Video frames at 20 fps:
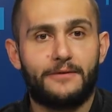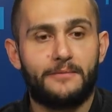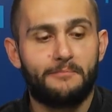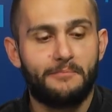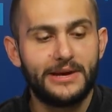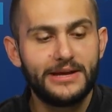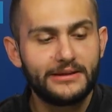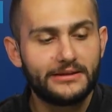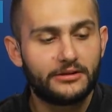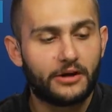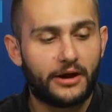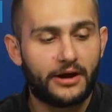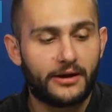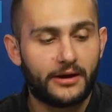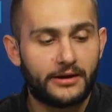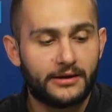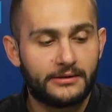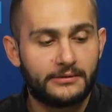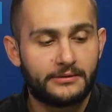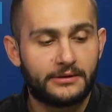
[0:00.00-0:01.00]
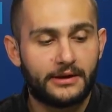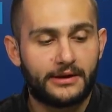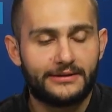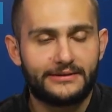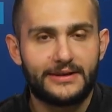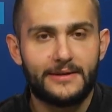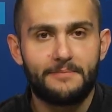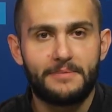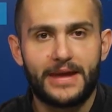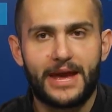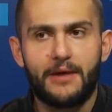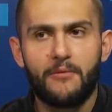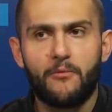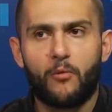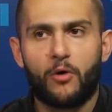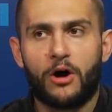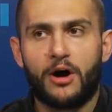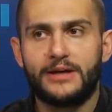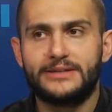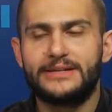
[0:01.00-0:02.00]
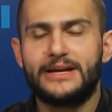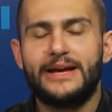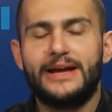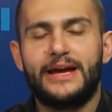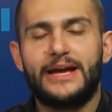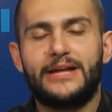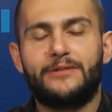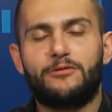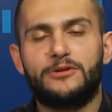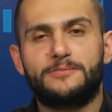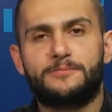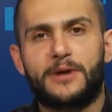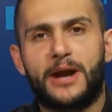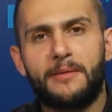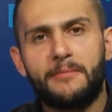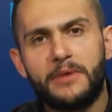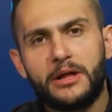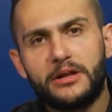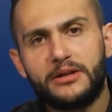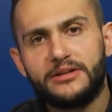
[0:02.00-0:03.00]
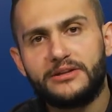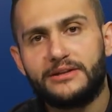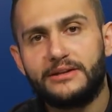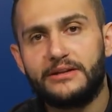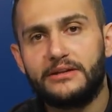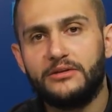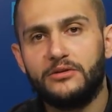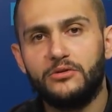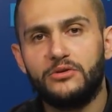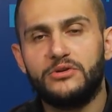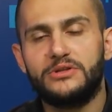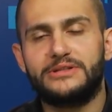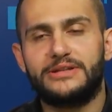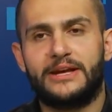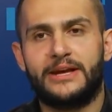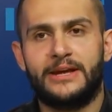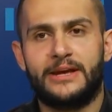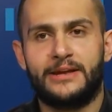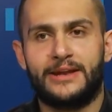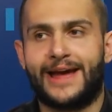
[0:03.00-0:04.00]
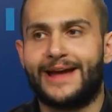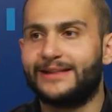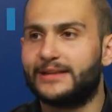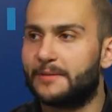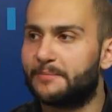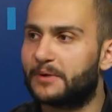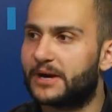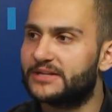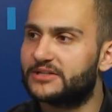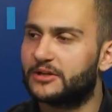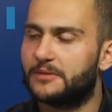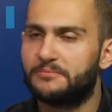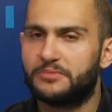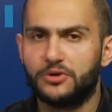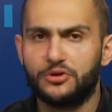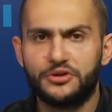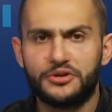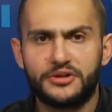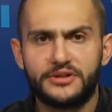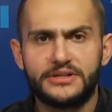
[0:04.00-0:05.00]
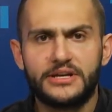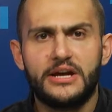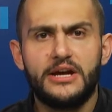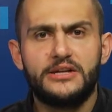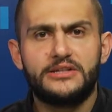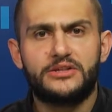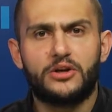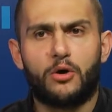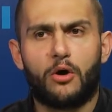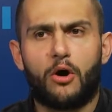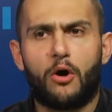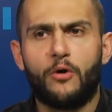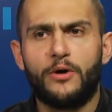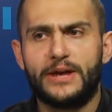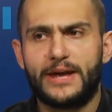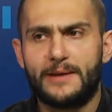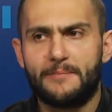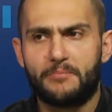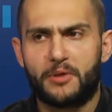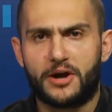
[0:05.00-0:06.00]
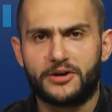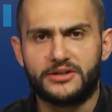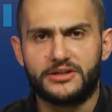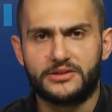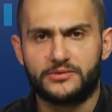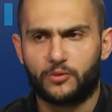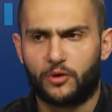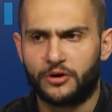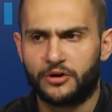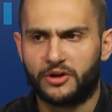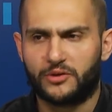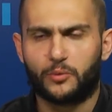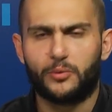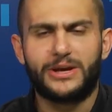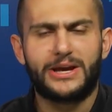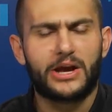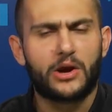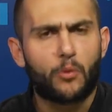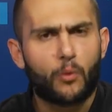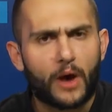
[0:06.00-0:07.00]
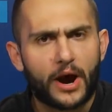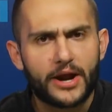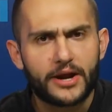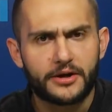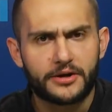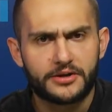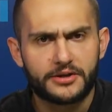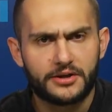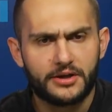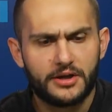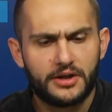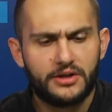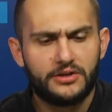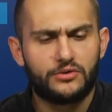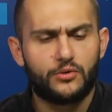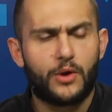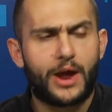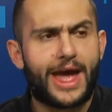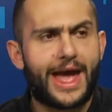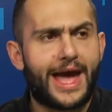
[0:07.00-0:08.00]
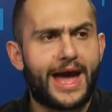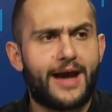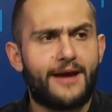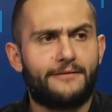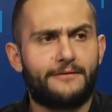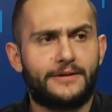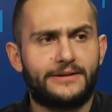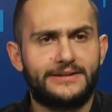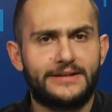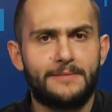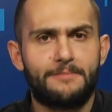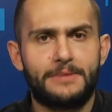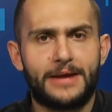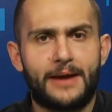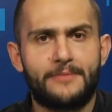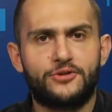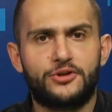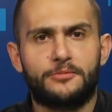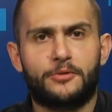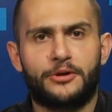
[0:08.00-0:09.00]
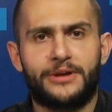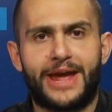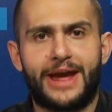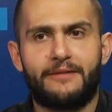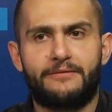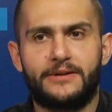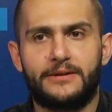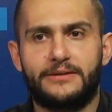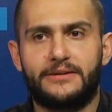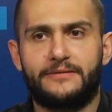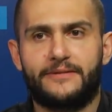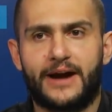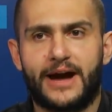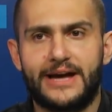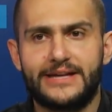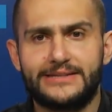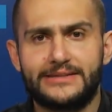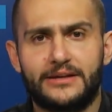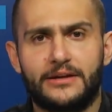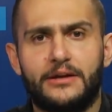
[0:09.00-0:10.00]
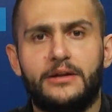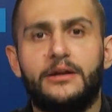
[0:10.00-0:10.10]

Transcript: in TPM was it was primarily used in enterprise computers, so OEM partners were not required to have a TPM chip on every device.